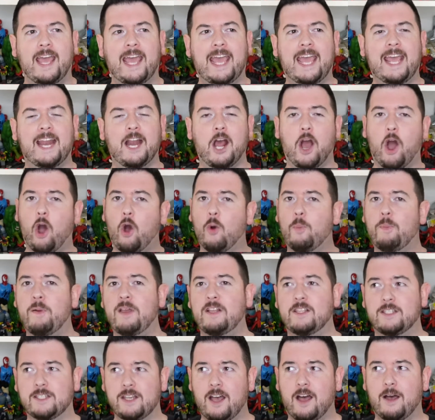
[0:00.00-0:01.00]
it
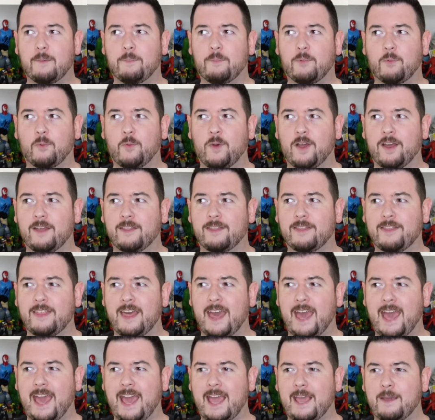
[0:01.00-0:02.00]
opens up with
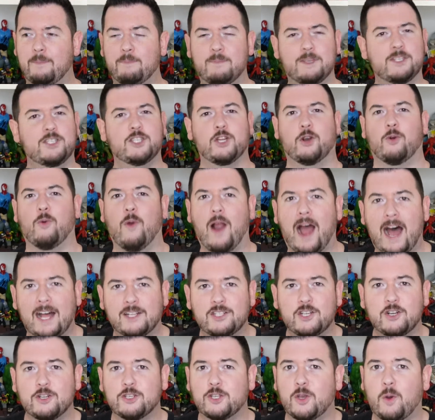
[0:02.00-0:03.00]
a Mr.
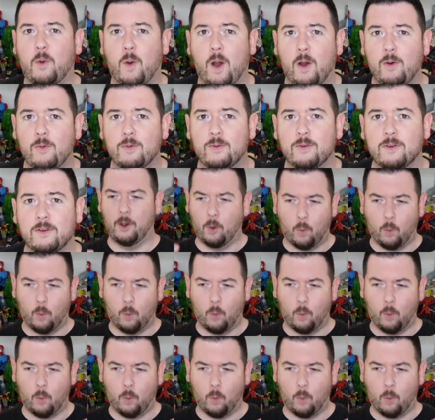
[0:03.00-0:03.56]
Rogers quote.